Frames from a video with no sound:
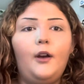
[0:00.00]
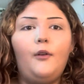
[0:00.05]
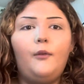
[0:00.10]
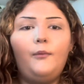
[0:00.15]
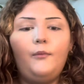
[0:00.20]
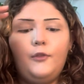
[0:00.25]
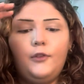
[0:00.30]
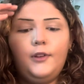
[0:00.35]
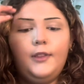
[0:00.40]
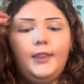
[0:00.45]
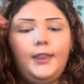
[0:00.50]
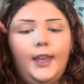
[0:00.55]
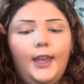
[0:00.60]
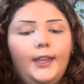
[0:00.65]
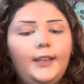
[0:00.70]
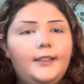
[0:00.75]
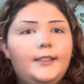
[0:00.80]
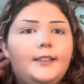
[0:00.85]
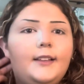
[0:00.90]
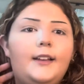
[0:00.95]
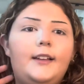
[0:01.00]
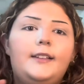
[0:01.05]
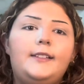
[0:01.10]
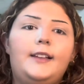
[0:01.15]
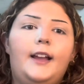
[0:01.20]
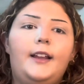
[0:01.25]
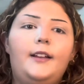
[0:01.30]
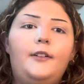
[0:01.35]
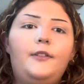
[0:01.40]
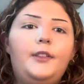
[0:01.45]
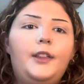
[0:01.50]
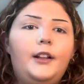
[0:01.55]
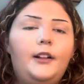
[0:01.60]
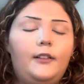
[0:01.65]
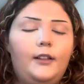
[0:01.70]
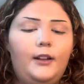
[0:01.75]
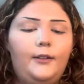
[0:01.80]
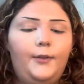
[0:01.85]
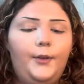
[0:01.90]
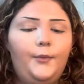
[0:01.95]
more things, because I know that a
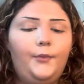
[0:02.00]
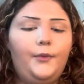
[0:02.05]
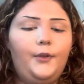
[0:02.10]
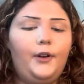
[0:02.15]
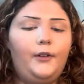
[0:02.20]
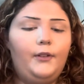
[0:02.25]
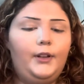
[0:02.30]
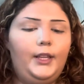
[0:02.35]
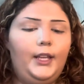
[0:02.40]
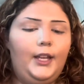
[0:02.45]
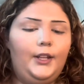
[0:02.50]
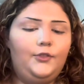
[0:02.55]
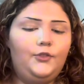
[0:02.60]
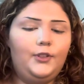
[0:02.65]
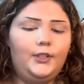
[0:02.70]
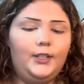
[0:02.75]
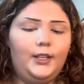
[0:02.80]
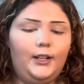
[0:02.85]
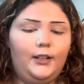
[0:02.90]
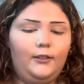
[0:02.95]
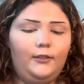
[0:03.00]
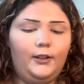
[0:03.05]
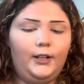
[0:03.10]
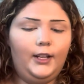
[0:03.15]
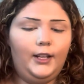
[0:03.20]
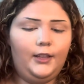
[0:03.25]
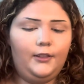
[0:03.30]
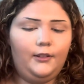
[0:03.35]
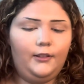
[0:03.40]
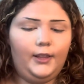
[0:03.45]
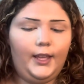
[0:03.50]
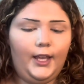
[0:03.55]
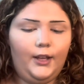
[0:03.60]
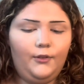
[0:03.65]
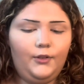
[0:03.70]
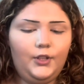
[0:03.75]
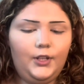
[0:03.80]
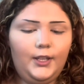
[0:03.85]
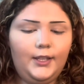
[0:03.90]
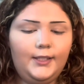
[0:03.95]
lot of people are really interested in learning other
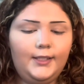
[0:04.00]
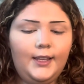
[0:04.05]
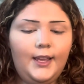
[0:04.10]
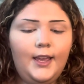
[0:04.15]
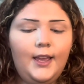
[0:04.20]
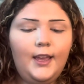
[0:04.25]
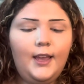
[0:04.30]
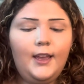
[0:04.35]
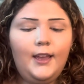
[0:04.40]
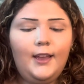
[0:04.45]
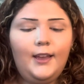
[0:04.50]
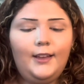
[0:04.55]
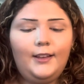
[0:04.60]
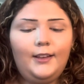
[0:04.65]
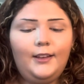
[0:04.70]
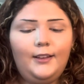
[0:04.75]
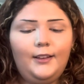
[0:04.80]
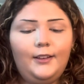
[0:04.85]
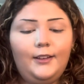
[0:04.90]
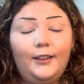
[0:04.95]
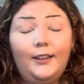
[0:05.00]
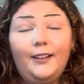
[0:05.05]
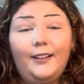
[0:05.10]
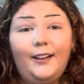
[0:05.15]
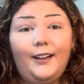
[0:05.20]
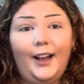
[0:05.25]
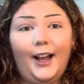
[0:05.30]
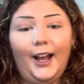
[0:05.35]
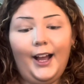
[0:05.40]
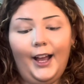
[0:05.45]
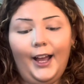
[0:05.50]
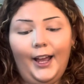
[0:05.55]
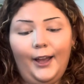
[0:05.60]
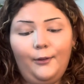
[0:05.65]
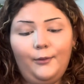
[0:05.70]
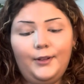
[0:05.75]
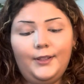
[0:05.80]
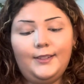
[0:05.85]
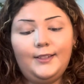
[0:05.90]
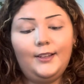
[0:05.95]
languages. I
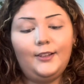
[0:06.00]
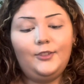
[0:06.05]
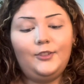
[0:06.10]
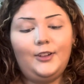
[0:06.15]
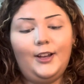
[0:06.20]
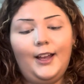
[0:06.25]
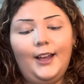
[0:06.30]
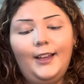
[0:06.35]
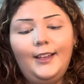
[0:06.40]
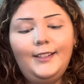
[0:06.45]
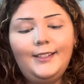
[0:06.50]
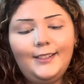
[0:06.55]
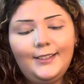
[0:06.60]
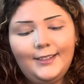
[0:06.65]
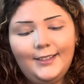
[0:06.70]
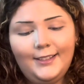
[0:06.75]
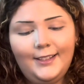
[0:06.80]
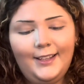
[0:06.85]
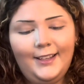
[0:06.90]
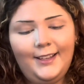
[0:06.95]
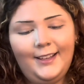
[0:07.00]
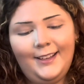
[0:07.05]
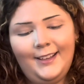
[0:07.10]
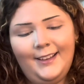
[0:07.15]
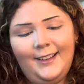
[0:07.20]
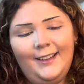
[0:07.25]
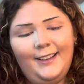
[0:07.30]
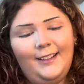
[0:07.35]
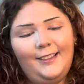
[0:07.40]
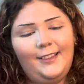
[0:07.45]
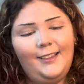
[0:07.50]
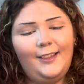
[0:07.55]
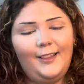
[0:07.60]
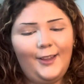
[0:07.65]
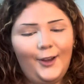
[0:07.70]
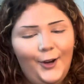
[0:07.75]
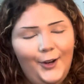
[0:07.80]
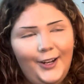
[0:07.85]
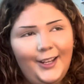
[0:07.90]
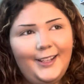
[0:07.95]
would suggest
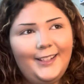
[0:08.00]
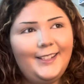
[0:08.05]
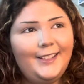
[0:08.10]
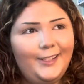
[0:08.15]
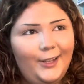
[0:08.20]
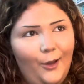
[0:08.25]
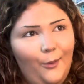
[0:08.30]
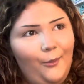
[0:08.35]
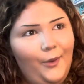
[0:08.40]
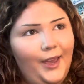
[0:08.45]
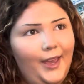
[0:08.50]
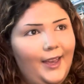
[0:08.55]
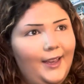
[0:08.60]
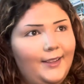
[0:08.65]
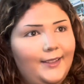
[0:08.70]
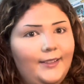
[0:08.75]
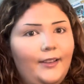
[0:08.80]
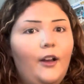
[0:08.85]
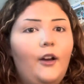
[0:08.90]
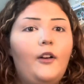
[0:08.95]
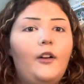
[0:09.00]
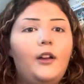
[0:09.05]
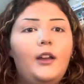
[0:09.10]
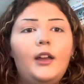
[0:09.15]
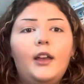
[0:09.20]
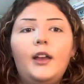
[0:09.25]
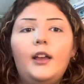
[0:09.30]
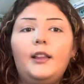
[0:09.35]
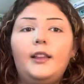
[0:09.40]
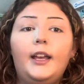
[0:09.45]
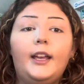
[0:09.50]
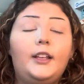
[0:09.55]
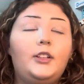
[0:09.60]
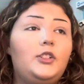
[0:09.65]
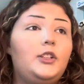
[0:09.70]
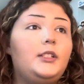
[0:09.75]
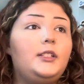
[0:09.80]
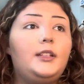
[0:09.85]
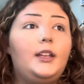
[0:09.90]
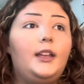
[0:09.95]
learning some ASL. Like,
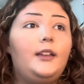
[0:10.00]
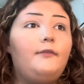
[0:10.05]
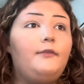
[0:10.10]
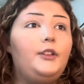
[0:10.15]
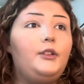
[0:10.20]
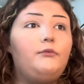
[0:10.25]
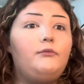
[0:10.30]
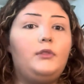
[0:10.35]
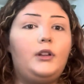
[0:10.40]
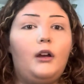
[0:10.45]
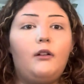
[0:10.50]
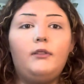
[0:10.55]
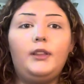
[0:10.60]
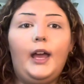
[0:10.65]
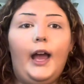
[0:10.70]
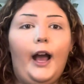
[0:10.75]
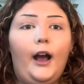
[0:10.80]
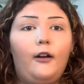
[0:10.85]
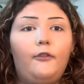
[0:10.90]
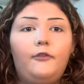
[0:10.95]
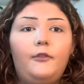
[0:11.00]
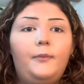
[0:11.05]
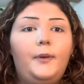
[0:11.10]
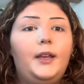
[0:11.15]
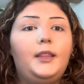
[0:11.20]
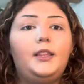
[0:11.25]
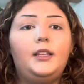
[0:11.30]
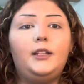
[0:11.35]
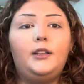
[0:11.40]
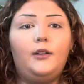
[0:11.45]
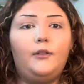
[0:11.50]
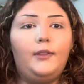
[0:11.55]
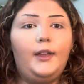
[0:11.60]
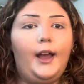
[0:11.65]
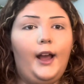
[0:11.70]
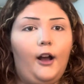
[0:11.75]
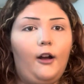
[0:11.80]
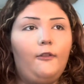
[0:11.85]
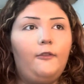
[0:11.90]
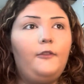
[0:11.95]
just if you know the alphabet, then know the
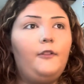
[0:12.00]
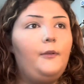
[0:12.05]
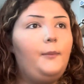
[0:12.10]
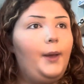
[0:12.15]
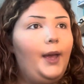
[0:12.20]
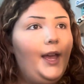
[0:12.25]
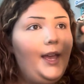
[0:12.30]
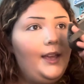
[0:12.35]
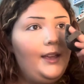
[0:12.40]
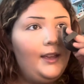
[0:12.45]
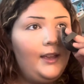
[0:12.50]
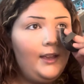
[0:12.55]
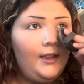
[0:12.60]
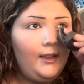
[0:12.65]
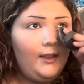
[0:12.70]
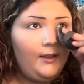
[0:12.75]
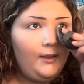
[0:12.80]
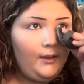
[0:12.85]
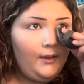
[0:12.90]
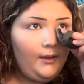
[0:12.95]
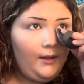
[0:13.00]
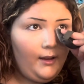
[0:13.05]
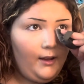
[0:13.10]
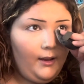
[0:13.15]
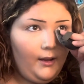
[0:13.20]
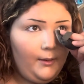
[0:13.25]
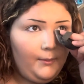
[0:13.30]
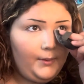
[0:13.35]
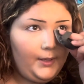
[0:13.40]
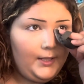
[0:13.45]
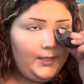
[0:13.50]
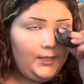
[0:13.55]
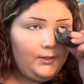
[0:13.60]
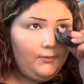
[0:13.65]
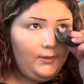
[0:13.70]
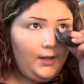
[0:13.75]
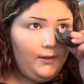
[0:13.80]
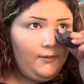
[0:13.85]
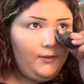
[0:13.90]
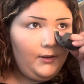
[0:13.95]
alphabet, because you
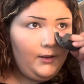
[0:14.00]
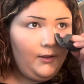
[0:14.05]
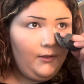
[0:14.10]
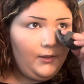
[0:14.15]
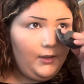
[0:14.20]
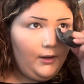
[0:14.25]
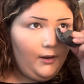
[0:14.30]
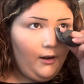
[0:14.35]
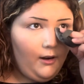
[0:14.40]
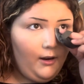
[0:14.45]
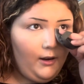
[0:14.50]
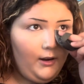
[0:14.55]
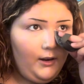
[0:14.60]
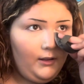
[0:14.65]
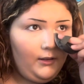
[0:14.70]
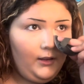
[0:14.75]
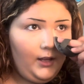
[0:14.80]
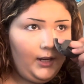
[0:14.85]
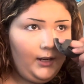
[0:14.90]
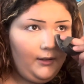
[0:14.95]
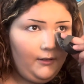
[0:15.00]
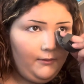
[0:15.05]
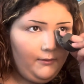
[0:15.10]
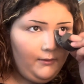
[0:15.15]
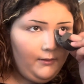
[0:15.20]
never know. There are a lot of